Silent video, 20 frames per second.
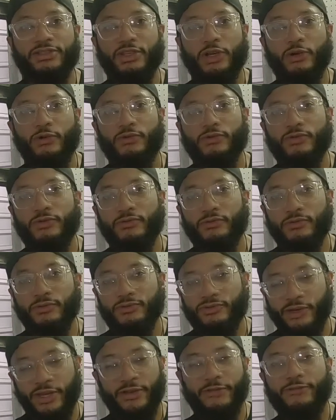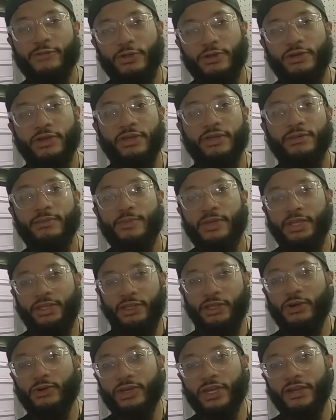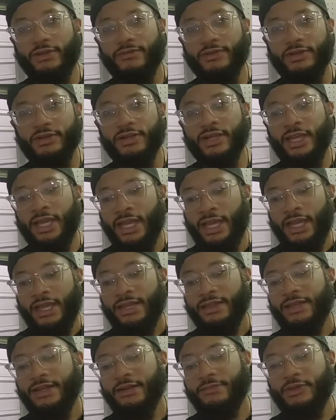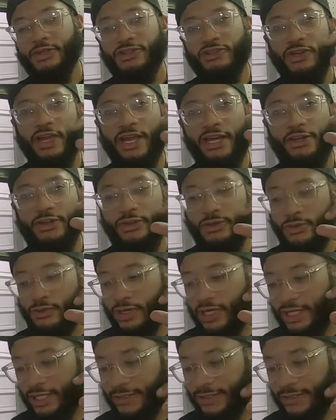So drain fluid, PTO cover, and then I'm gonna try to do